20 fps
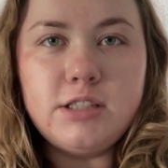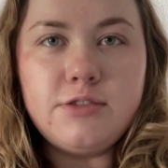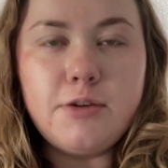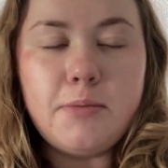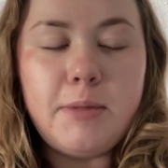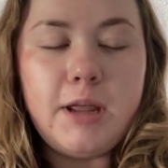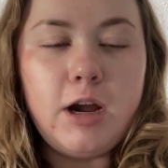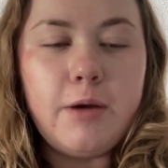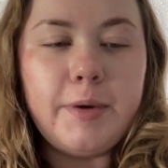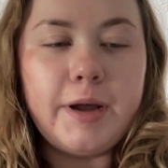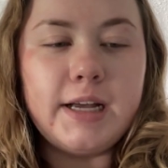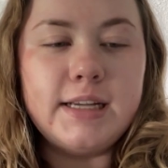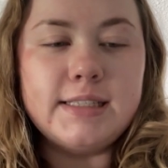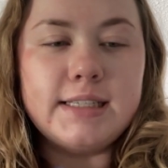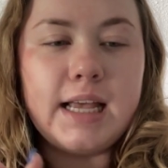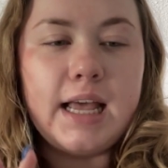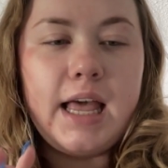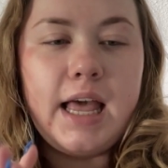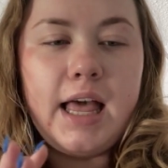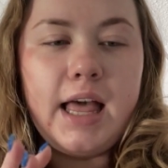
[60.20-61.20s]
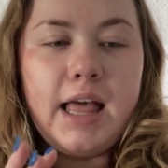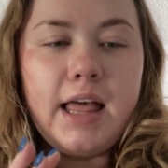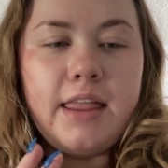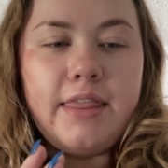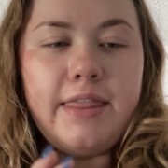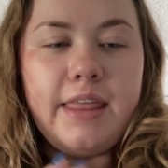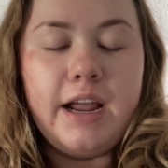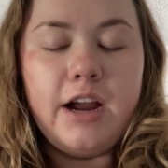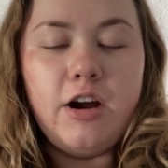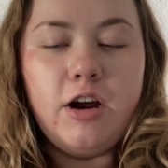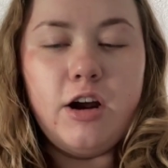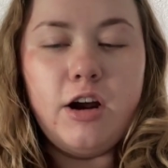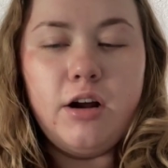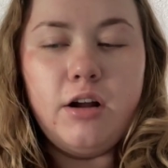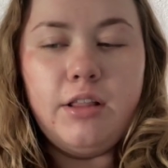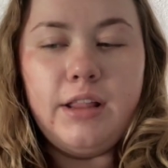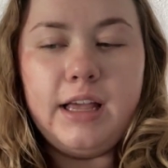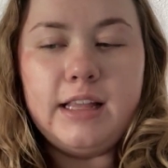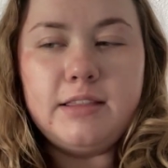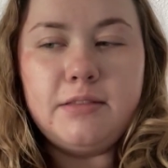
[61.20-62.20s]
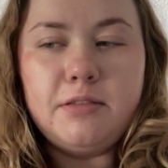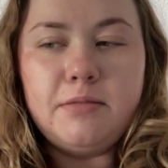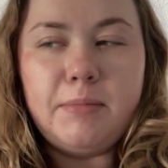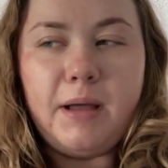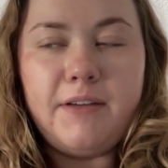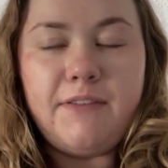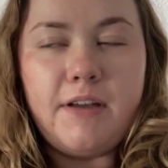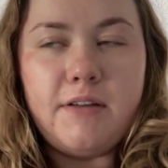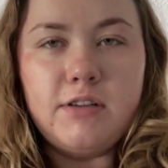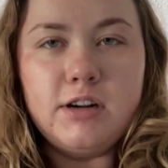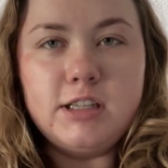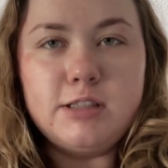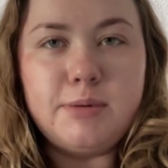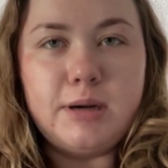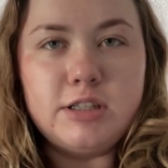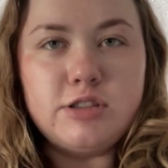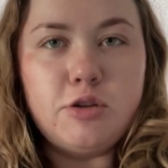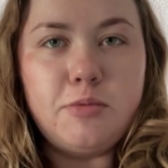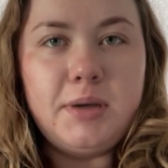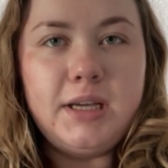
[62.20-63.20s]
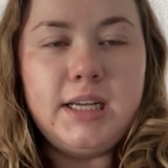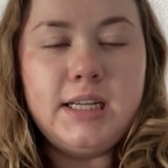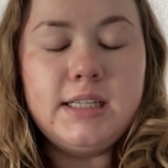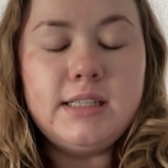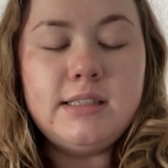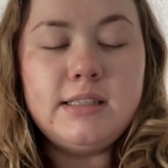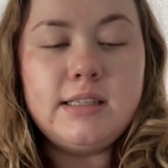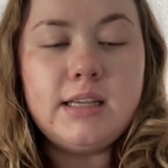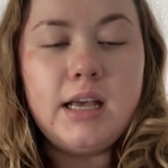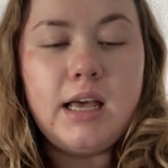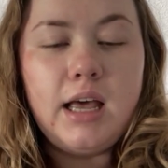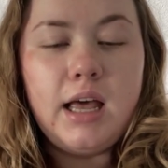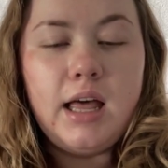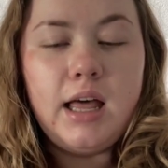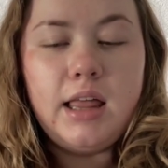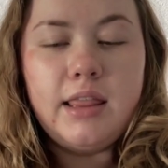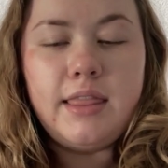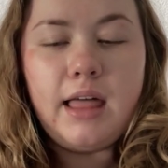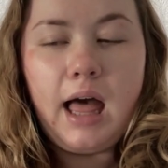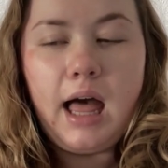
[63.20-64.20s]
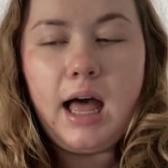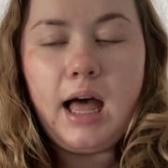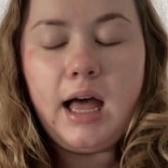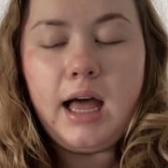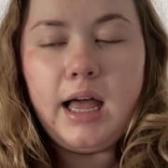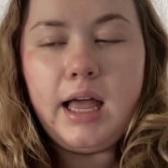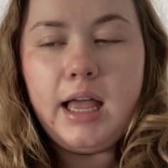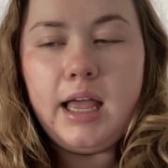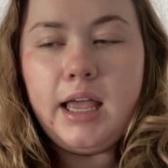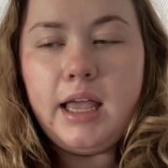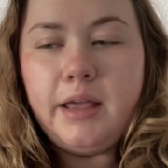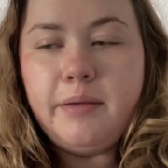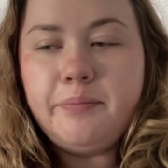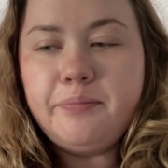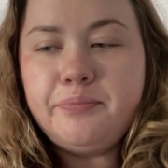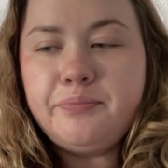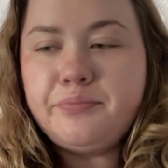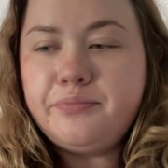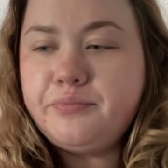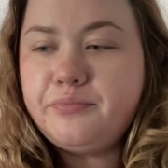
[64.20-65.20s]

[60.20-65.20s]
beans from there because they're like my favorite espresso beans that I